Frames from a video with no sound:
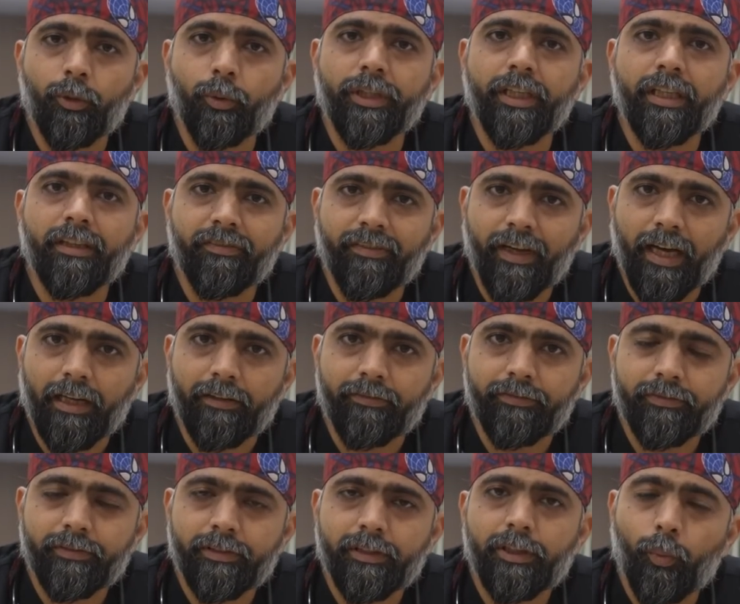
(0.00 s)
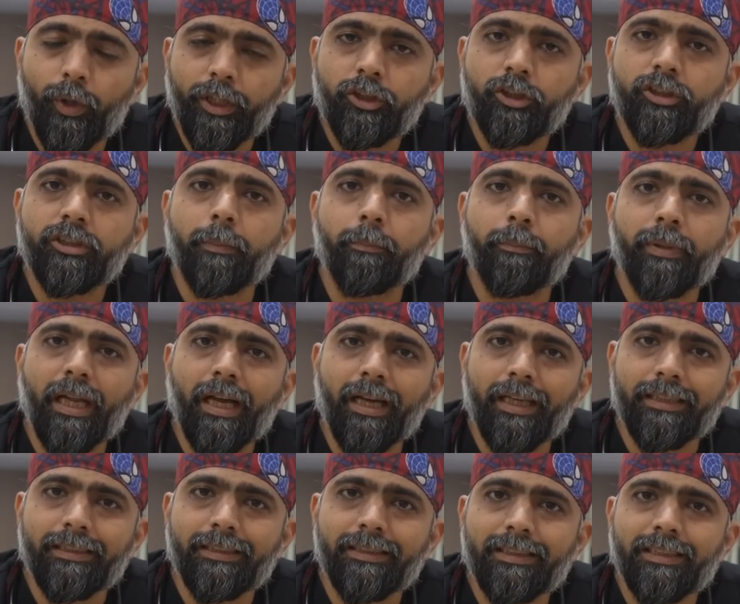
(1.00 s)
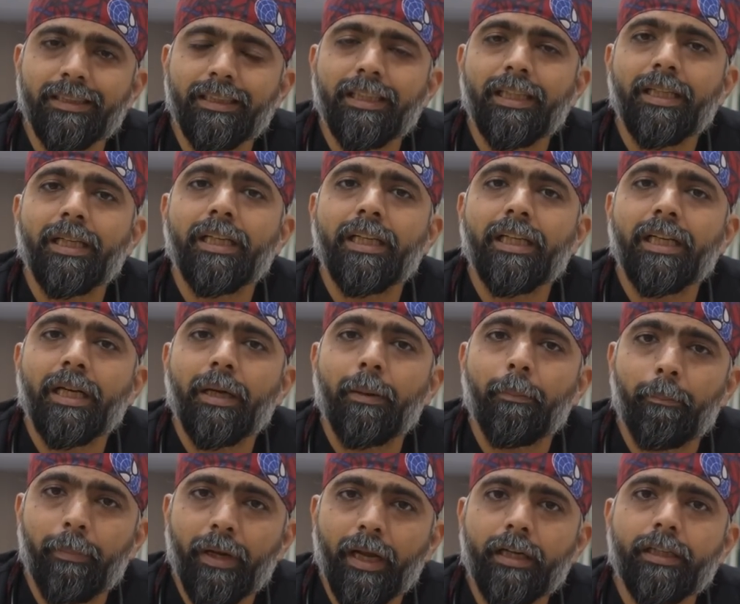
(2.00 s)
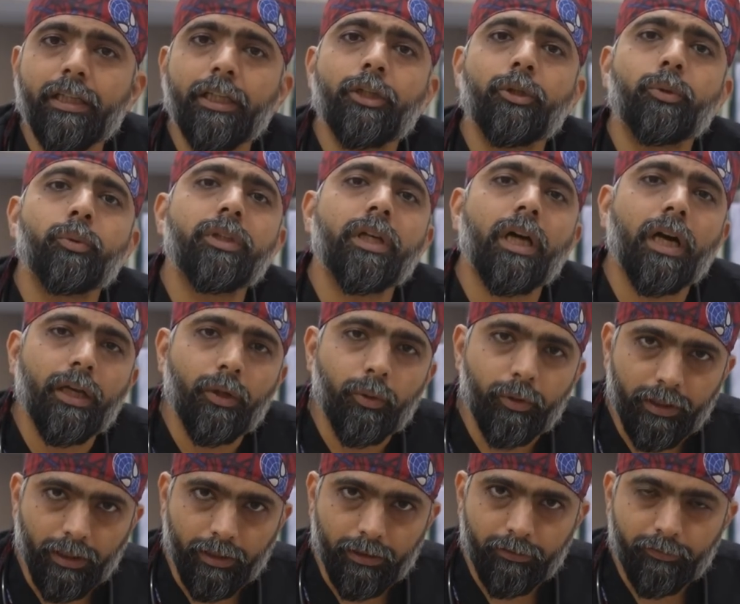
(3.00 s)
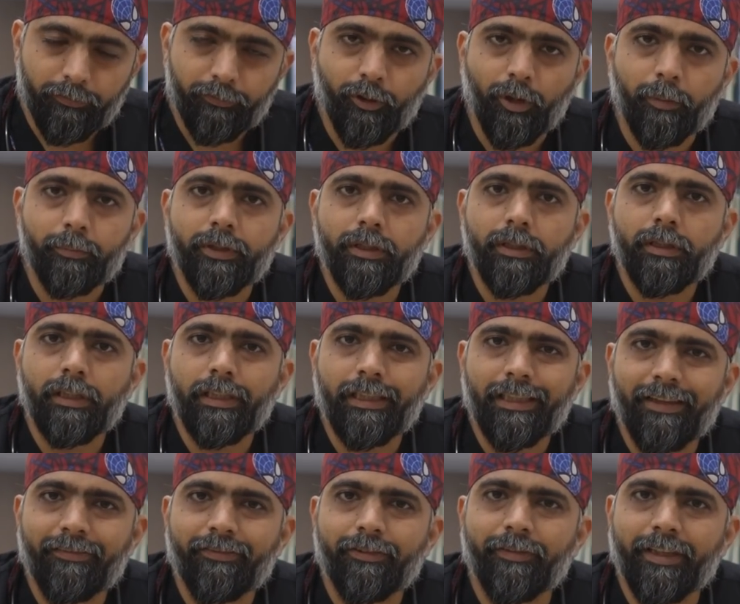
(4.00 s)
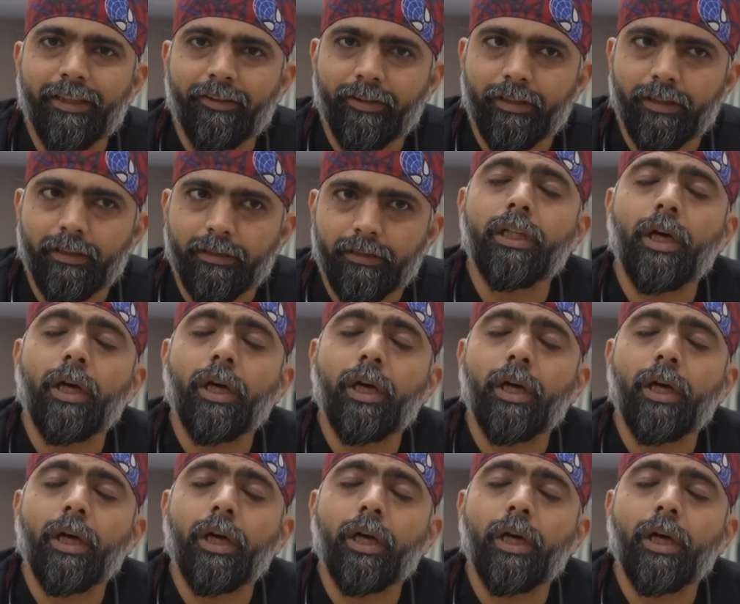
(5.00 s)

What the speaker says: aortic valve which supplies blood into the aorta from the left ventricle.